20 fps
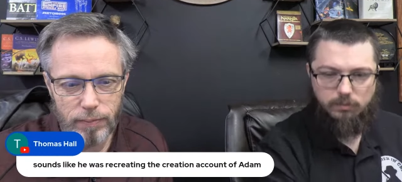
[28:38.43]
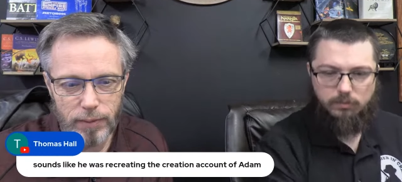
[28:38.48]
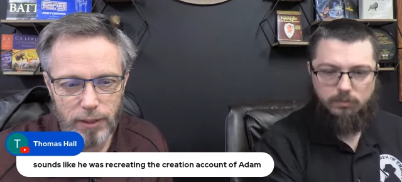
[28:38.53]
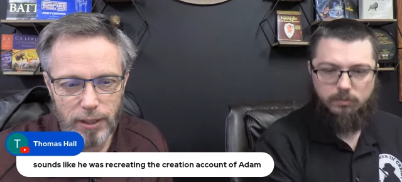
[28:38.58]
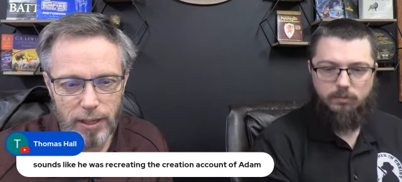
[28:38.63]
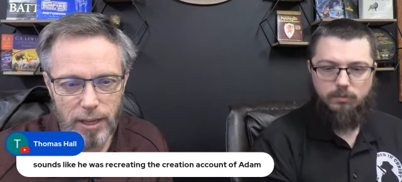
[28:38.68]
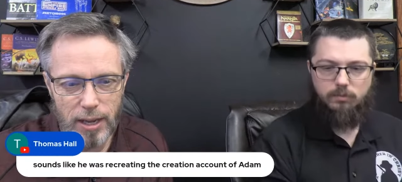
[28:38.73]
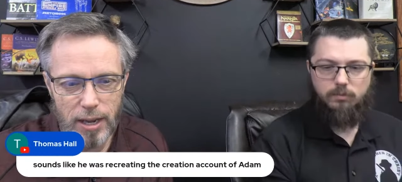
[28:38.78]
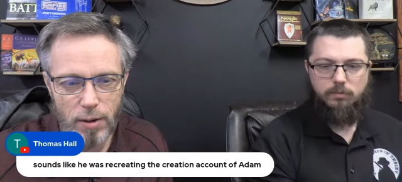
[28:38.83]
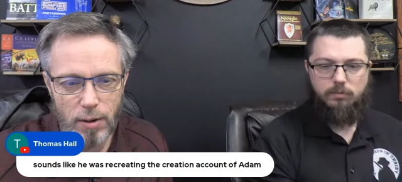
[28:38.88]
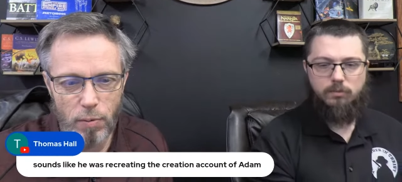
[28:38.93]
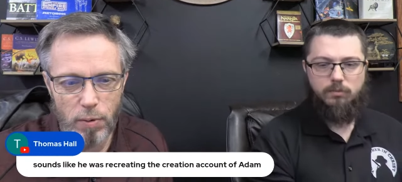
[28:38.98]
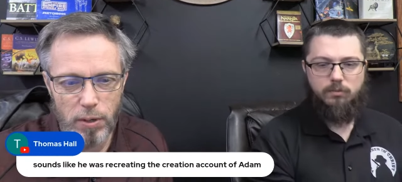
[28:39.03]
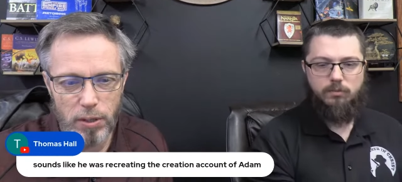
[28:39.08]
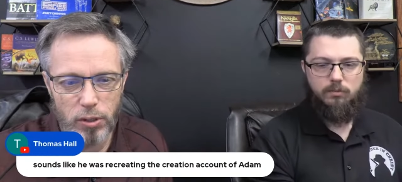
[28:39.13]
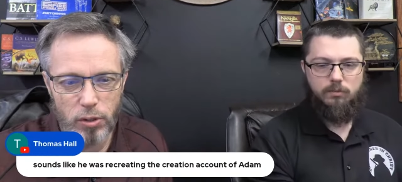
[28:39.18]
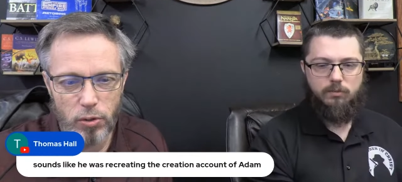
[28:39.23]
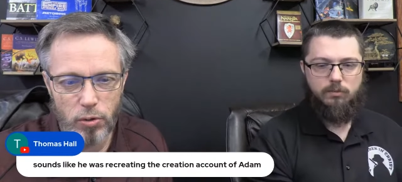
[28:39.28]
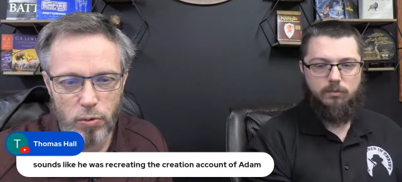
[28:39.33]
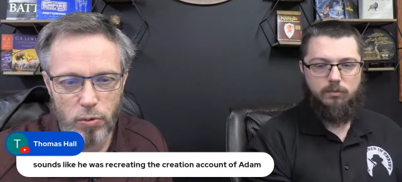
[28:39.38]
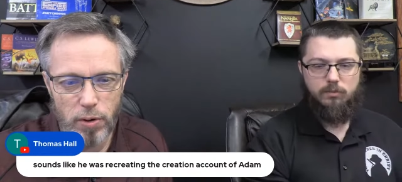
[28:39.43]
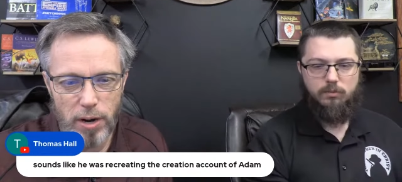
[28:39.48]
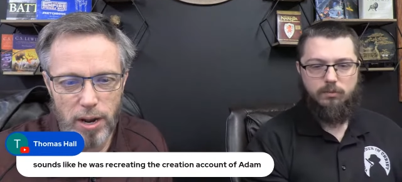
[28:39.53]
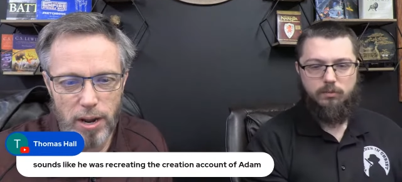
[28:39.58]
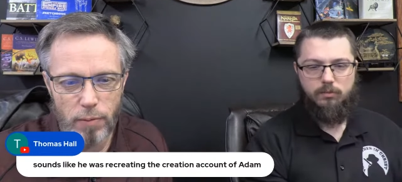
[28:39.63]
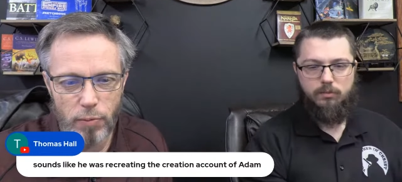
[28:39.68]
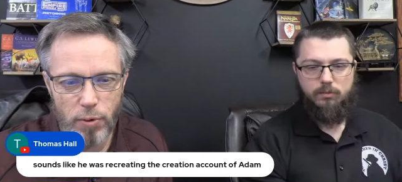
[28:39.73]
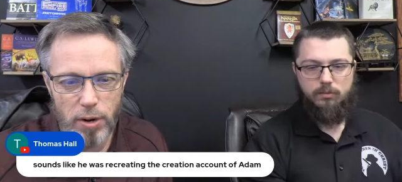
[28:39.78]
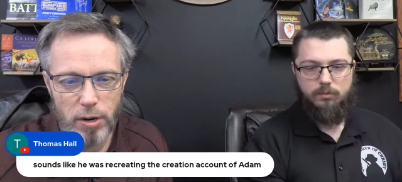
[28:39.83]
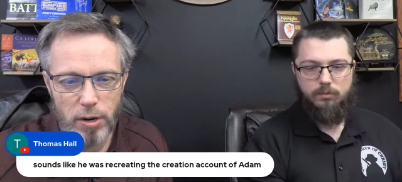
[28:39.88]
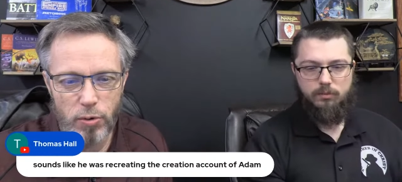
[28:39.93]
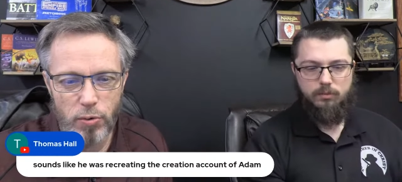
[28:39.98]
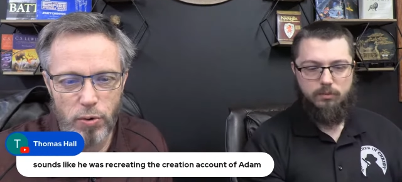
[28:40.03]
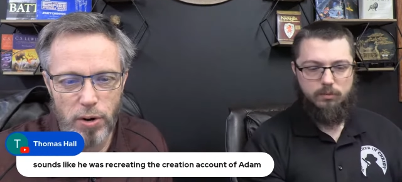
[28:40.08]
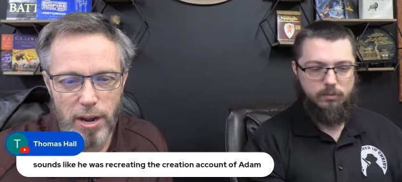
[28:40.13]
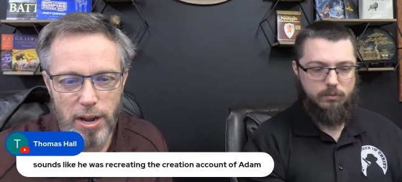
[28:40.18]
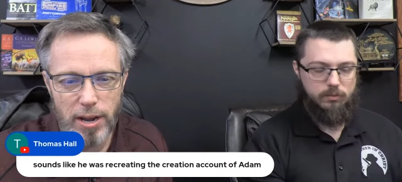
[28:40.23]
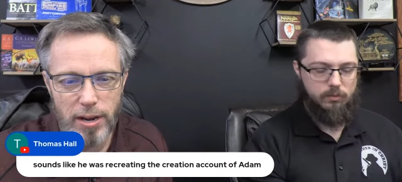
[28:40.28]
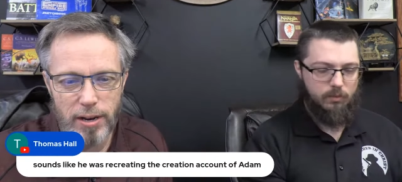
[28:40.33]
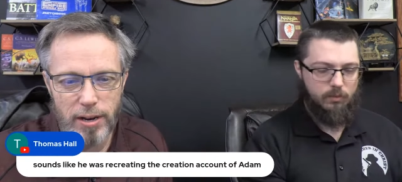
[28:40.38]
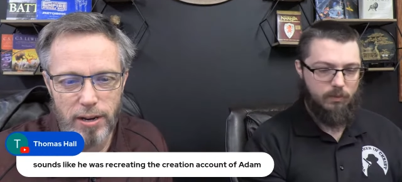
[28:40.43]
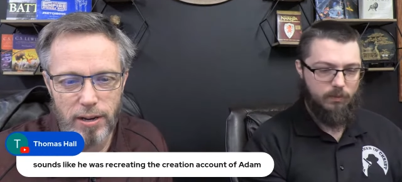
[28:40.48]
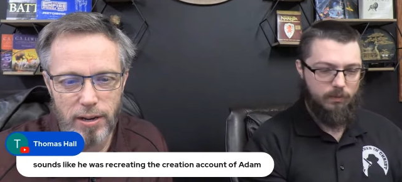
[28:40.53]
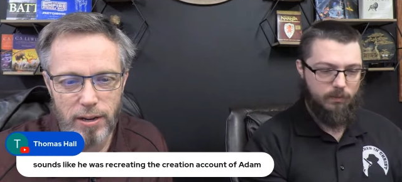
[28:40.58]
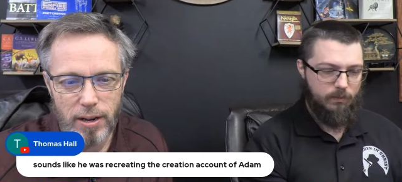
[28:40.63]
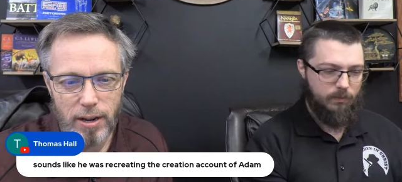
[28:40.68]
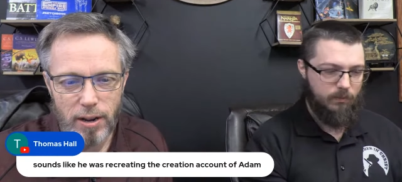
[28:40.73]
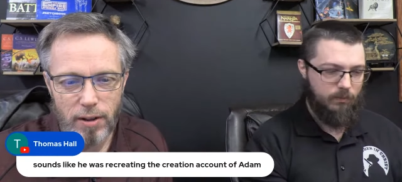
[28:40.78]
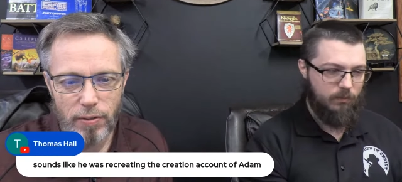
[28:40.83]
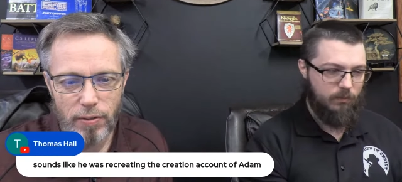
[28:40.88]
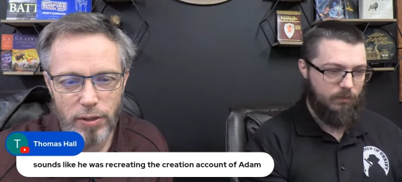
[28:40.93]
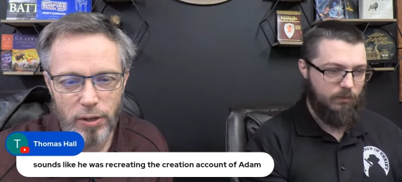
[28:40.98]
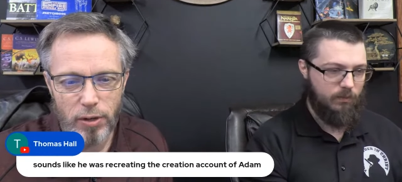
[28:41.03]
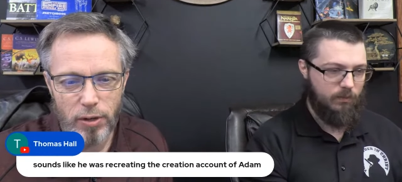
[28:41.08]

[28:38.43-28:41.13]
Speaker 1: he was create recreating the